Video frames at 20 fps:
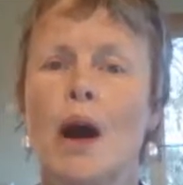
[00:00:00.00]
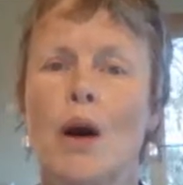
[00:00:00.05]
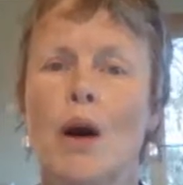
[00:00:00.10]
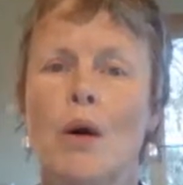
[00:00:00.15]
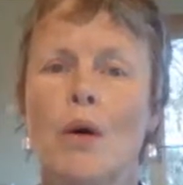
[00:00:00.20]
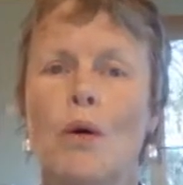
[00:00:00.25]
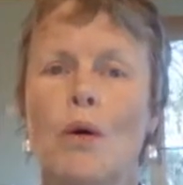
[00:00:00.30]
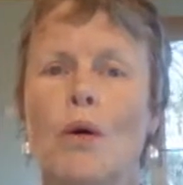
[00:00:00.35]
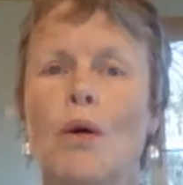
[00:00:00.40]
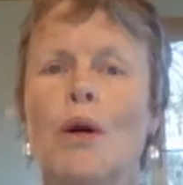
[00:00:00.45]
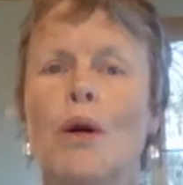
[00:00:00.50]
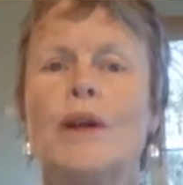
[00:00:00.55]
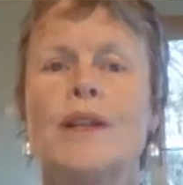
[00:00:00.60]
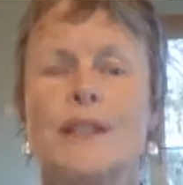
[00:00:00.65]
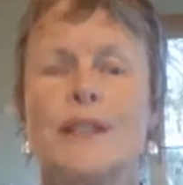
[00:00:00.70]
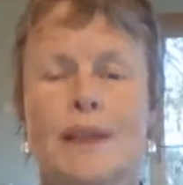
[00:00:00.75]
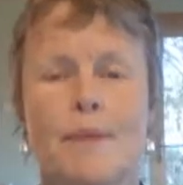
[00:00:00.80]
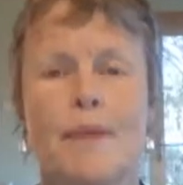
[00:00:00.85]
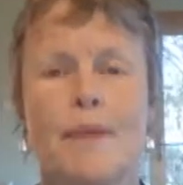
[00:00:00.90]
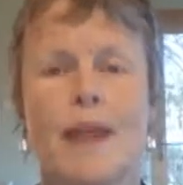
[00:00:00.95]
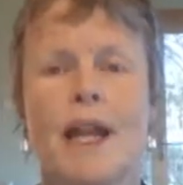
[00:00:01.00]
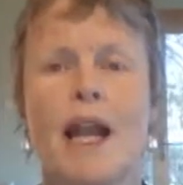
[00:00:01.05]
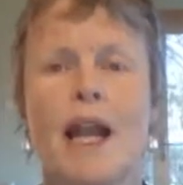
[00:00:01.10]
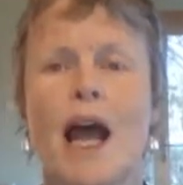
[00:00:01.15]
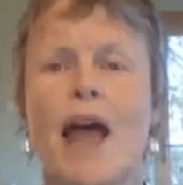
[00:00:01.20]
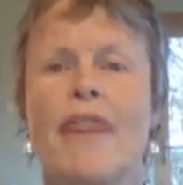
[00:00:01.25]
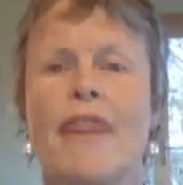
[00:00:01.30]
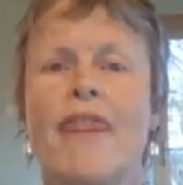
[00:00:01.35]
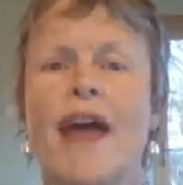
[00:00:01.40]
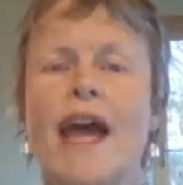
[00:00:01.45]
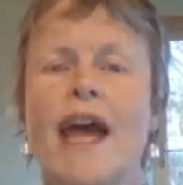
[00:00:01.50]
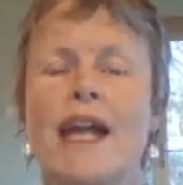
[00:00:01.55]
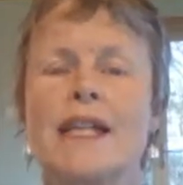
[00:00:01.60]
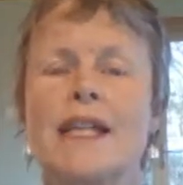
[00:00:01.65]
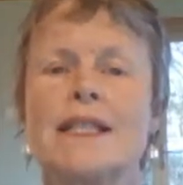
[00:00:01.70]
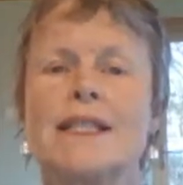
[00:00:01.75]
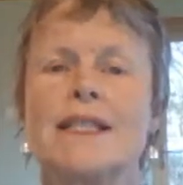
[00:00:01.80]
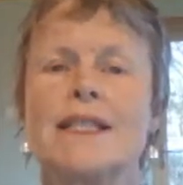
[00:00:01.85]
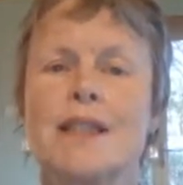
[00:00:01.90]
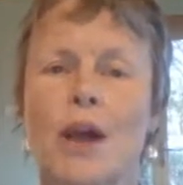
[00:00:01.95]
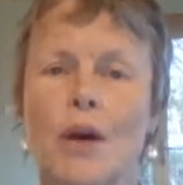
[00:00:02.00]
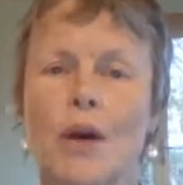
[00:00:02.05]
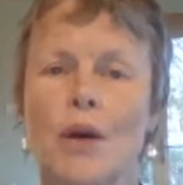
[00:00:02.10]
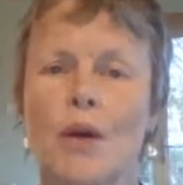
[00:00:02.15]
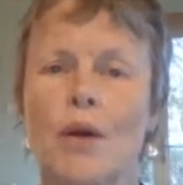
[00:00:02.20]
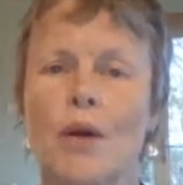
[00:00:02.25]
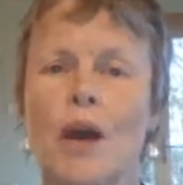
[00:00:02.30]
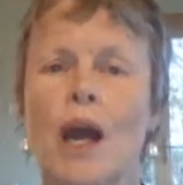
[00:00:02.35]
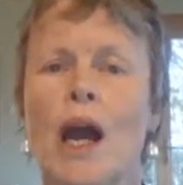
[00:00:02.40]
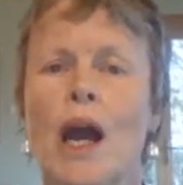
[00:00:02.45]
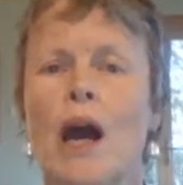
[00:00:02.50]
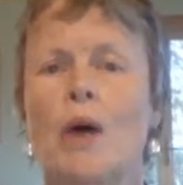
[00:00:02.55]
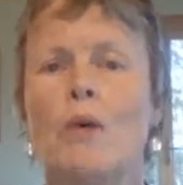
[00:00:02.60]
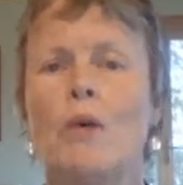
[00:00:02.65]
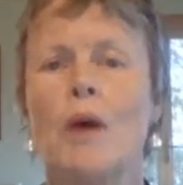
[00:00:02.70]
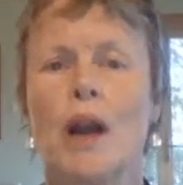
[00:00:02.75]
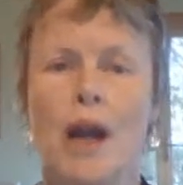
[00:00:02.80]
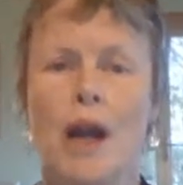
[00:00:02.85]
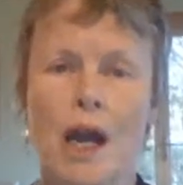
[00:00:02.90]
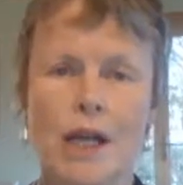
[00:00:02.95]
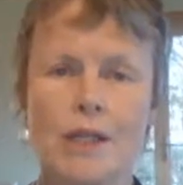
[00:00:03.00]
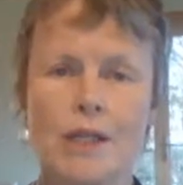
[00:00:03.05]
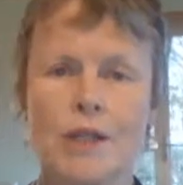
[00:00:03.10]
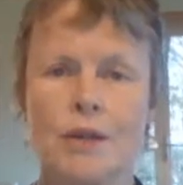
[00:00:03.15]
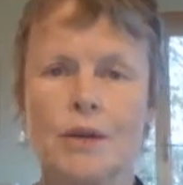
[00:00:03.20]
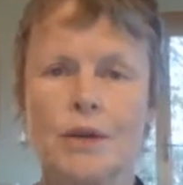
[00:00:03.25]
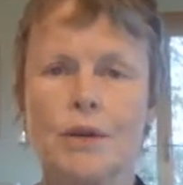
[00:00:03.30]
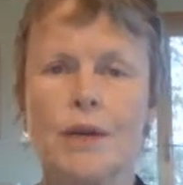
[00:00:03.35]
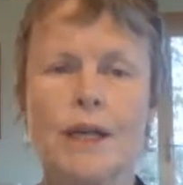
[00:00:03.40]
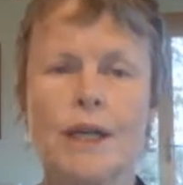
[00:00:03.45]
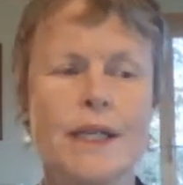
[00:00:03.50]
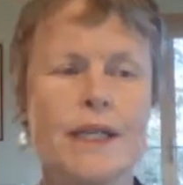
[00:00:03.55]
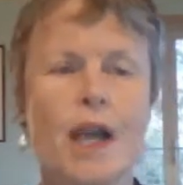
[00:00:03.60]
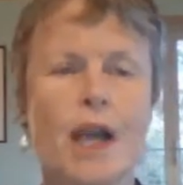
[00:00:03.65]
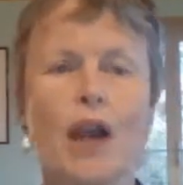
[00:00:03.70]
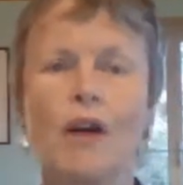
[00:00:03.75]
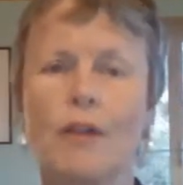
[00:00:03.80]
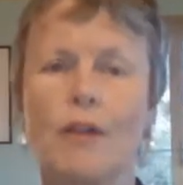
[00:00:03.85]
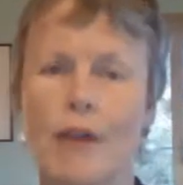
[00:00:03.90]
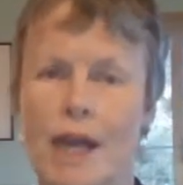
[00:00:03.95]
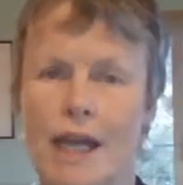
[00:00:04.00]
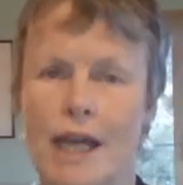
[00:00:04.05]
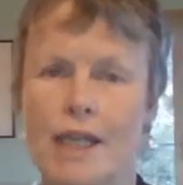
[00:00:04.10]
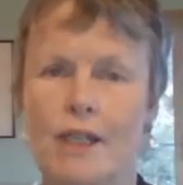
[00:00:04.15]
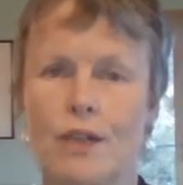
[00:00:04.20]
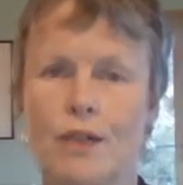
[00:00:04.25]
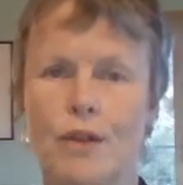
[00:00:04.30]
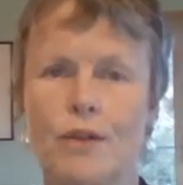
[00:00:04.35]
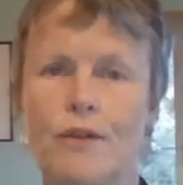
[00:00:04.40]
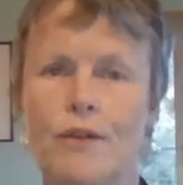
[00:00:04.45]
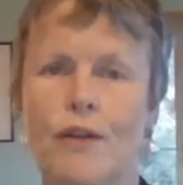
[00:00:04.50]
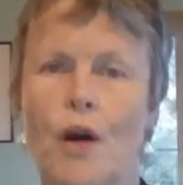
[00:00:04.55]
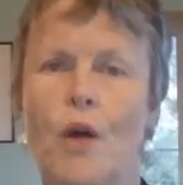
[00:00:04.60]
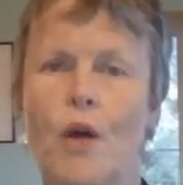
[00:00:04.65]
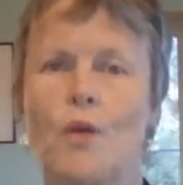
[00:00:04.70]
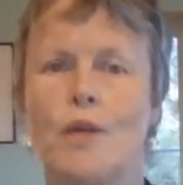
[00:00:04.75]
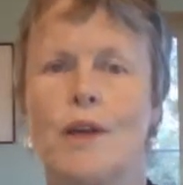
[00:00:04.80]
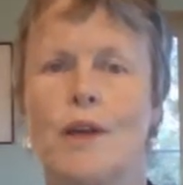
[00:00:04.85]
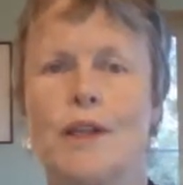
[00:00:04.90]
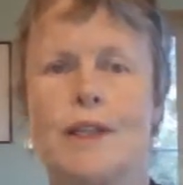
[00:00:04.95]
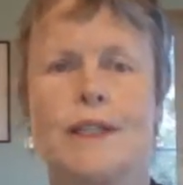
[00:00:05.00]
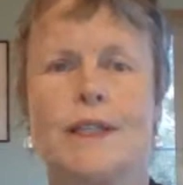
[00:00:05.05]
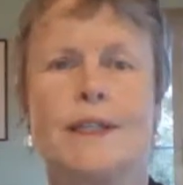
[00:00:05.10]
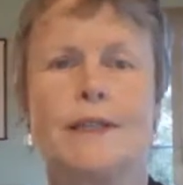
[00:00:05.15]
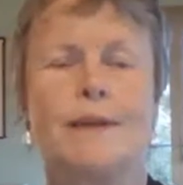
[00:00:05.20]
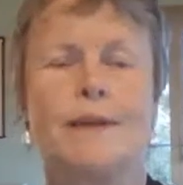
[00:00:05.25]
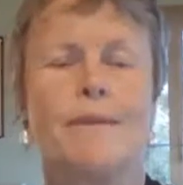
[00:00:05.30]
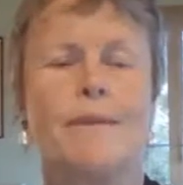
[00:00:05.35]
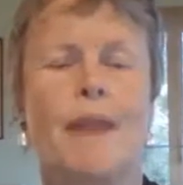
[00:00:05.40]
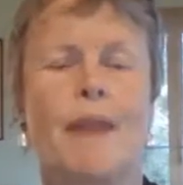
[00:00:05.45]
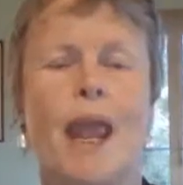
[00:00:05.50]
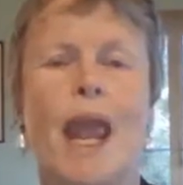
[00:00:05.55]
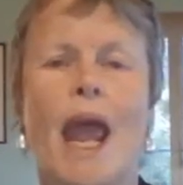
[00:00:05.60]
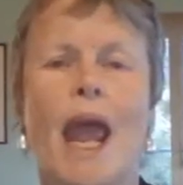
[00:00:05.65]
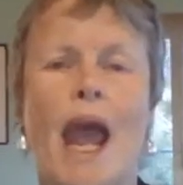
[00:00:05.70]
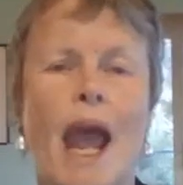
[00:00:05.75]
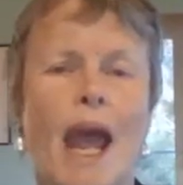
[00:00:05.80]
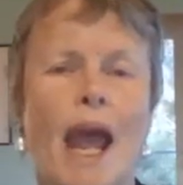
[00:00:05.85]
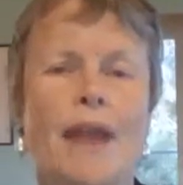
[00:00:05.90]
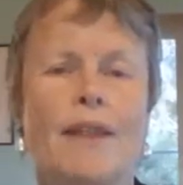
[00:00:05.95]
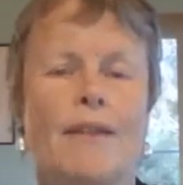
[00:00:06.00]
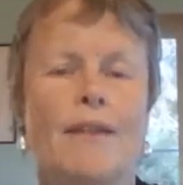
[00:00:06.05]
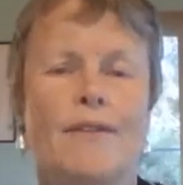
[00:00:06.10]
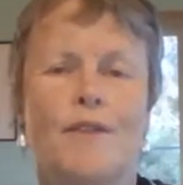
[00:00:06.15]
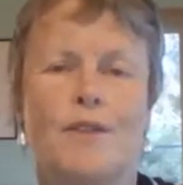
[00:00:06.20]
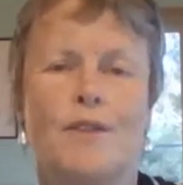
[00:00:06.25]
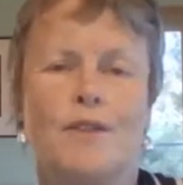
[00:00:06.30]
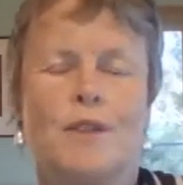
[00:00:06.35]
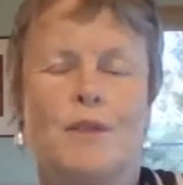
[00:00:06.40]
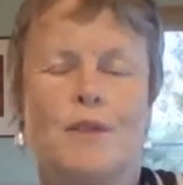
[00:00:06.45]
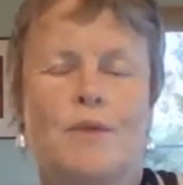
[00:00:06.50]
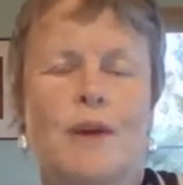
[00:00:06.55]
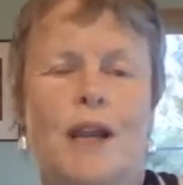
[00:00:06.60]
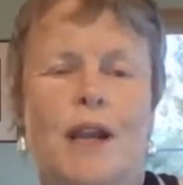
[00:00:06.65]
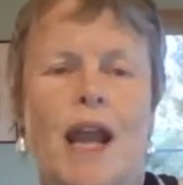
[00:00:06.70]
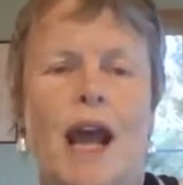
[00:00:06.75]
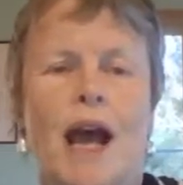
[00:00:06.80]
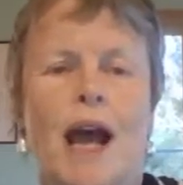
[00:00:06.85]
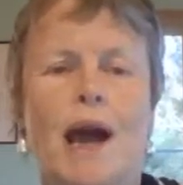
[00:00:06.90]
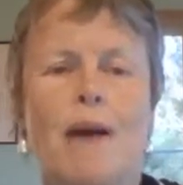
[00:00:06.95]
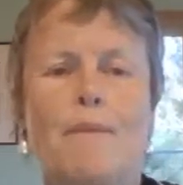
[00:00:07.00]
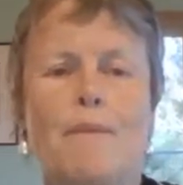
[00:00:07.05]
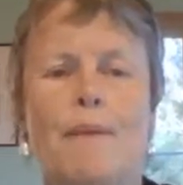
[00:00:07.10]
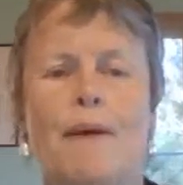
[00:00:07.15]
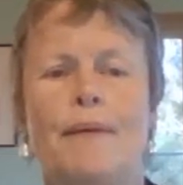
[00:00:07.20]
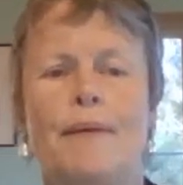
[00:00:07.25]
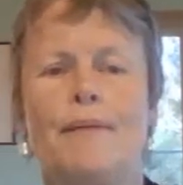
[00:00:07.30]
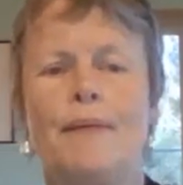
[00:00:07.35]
or something like that. So what I do is I create two folders, and the first one up,